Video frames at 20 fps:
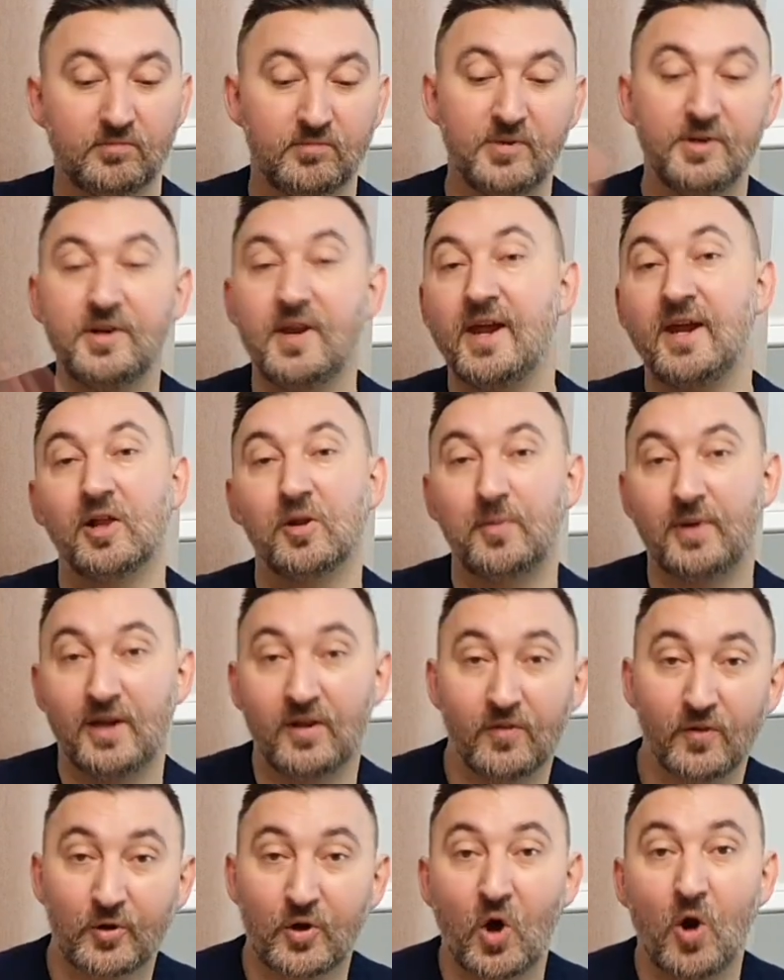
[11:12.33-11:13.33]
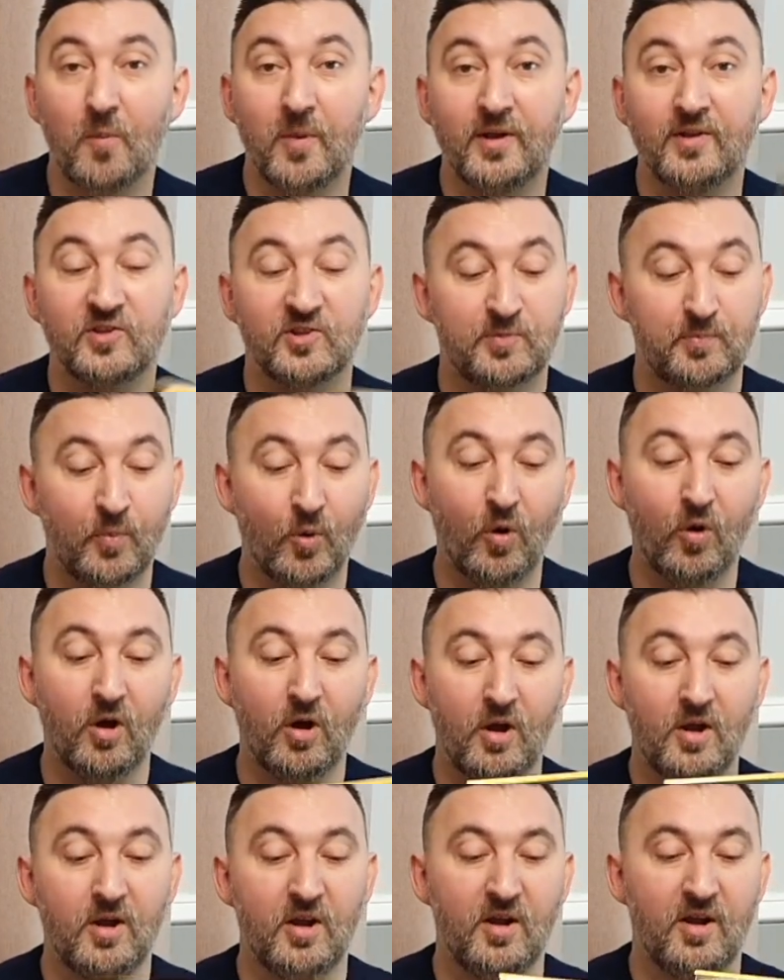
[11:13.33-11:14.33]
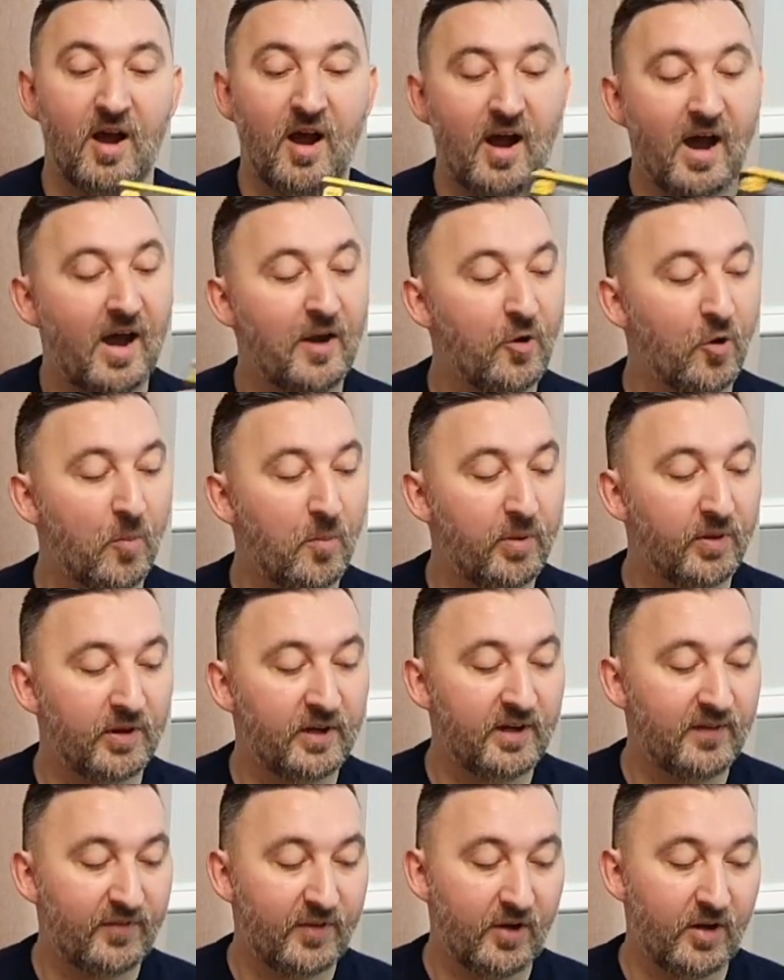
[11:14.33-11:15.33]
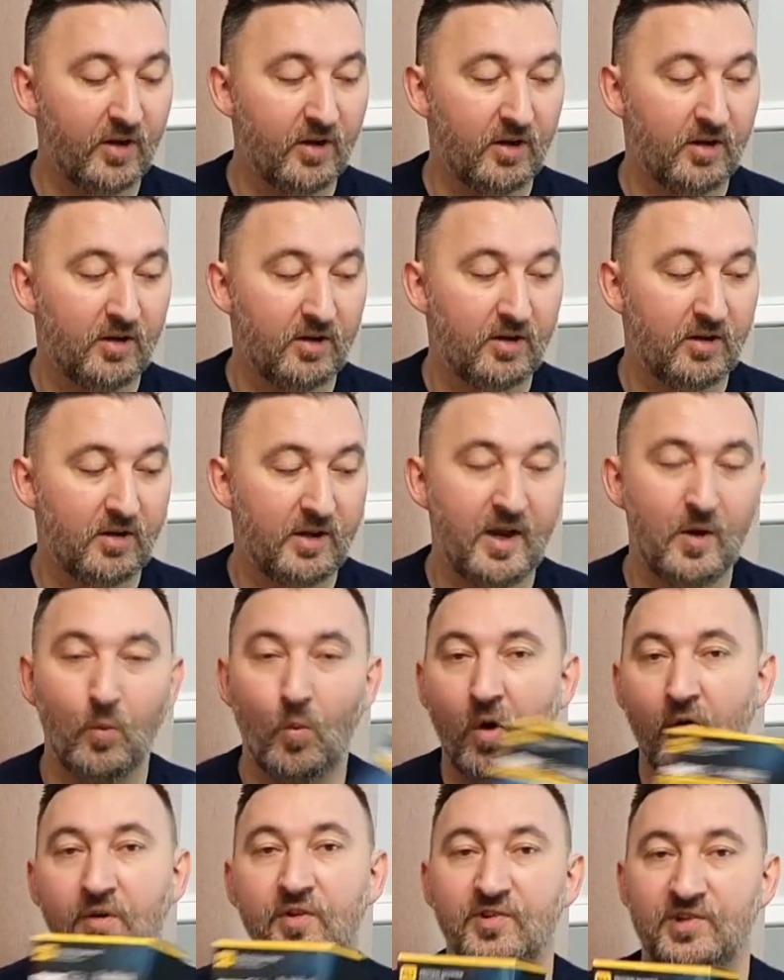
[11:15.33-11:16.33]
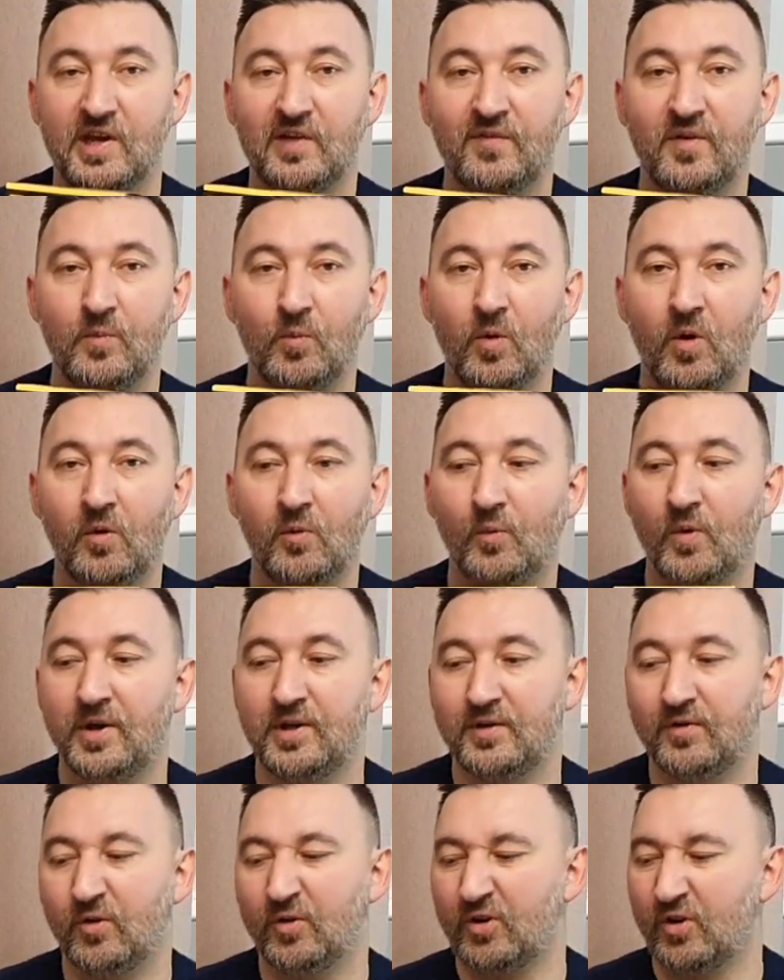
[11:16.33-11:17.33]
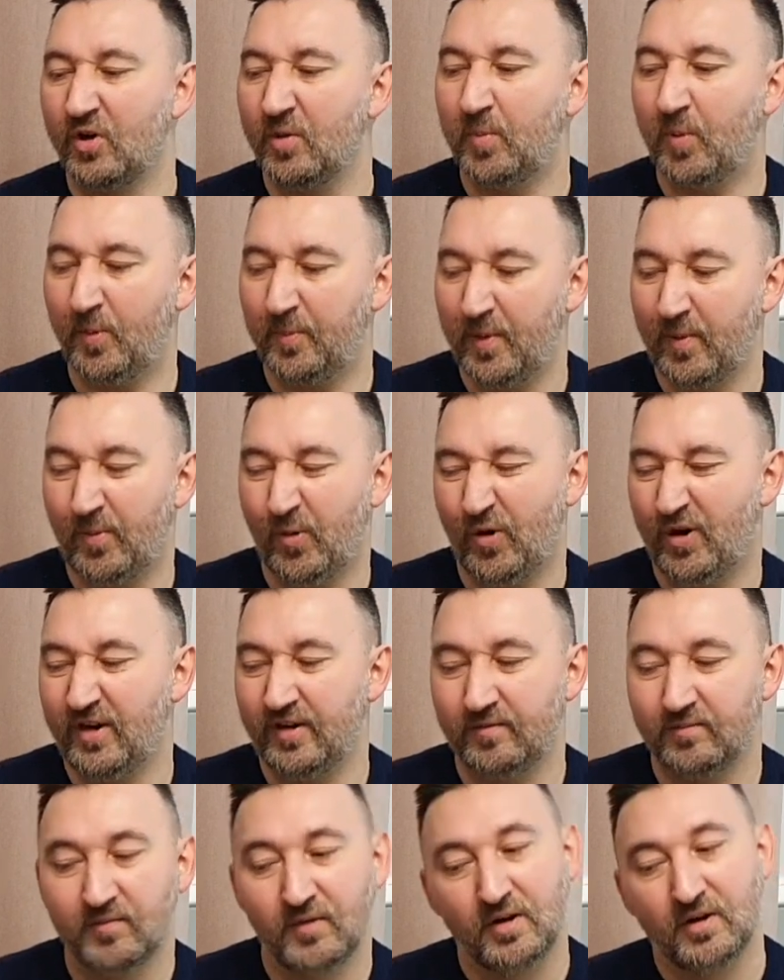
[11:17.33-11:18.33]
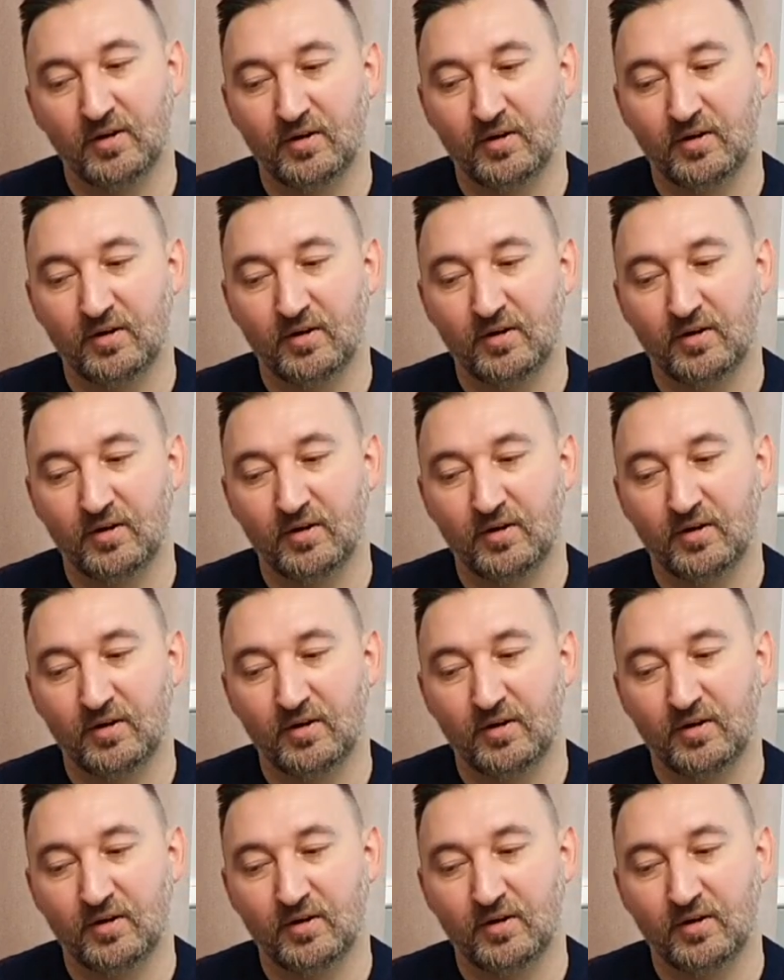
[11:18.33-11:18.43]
nail me in the comments, but I don't believe that it warrants having one when you're only going to be putting